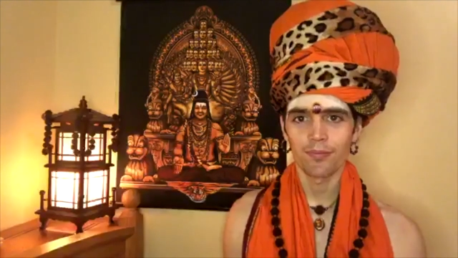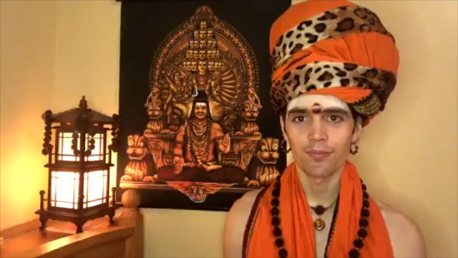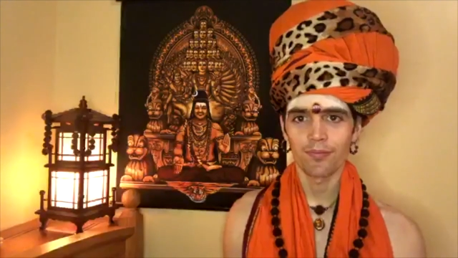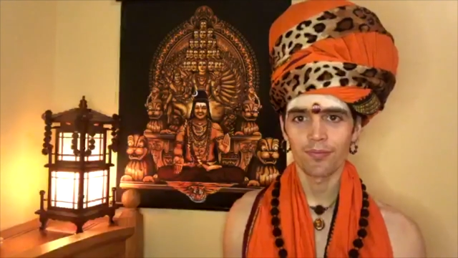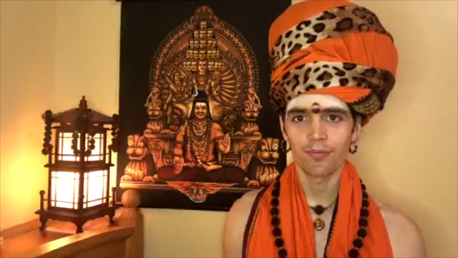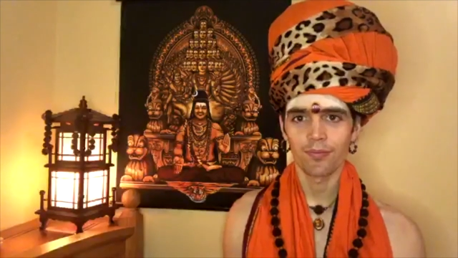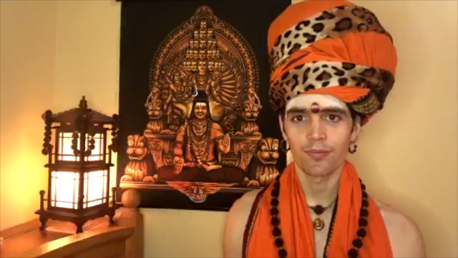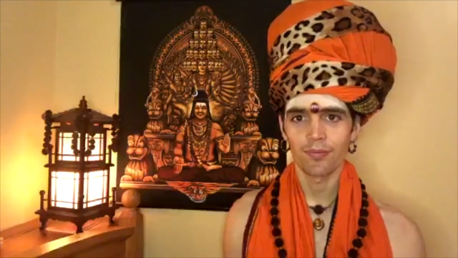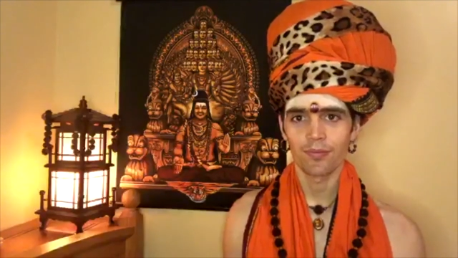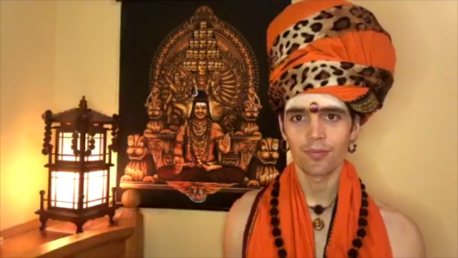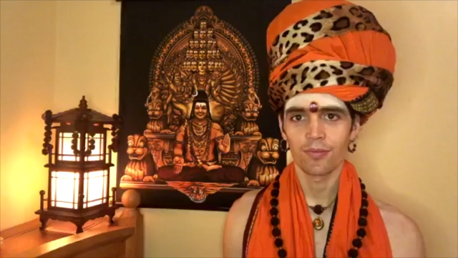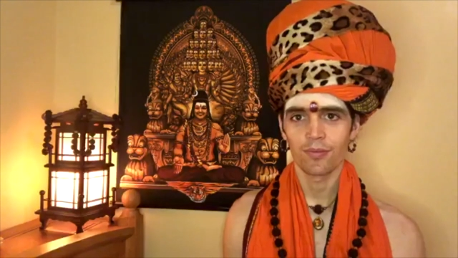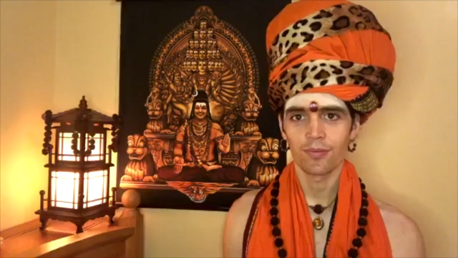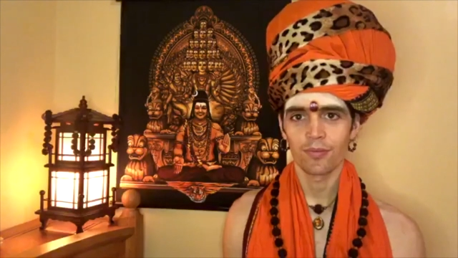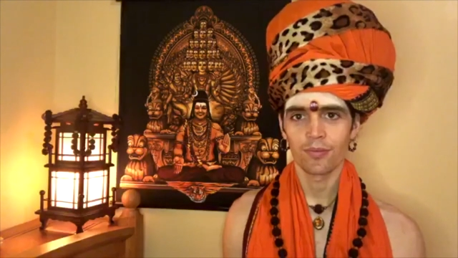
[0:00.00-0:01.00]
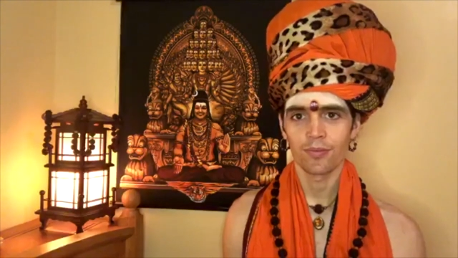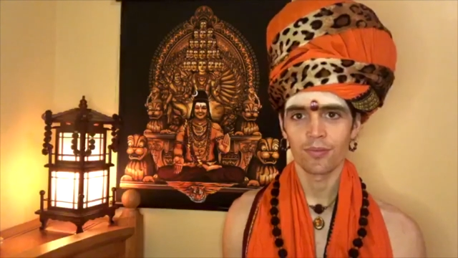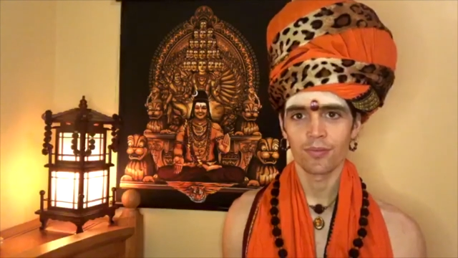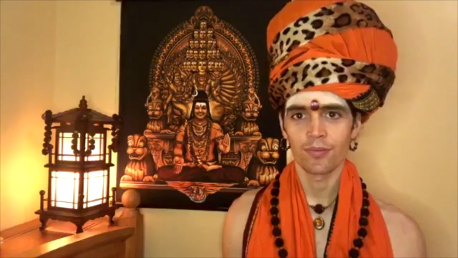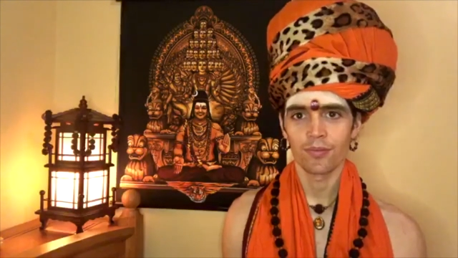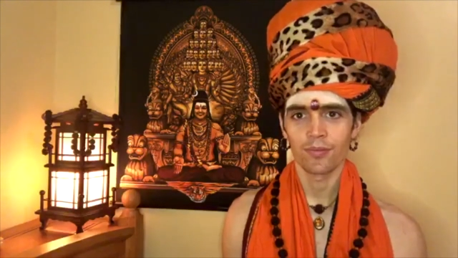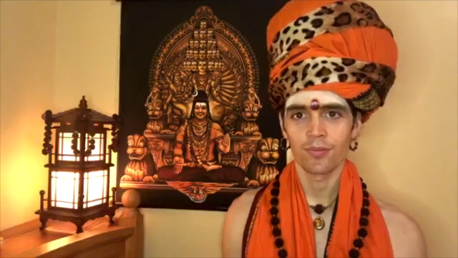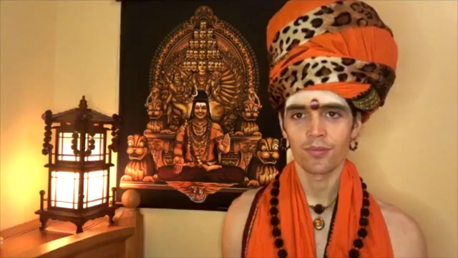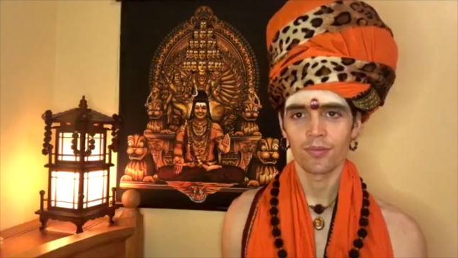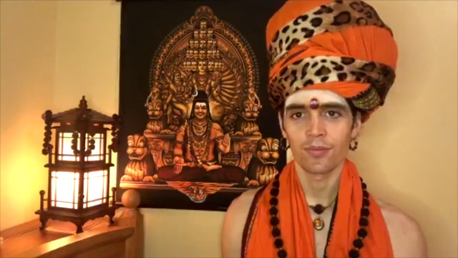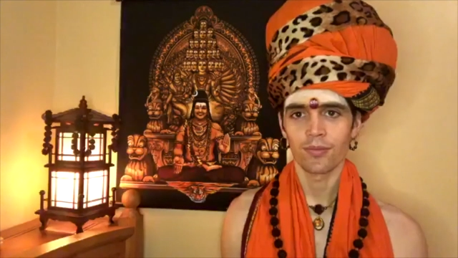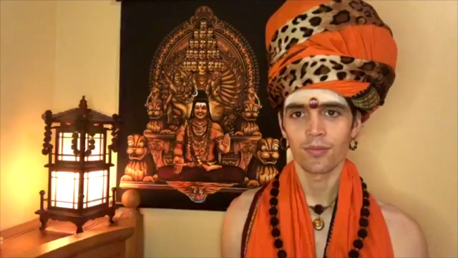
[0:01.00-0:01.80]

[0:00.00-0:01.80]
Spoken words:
(no one is talking)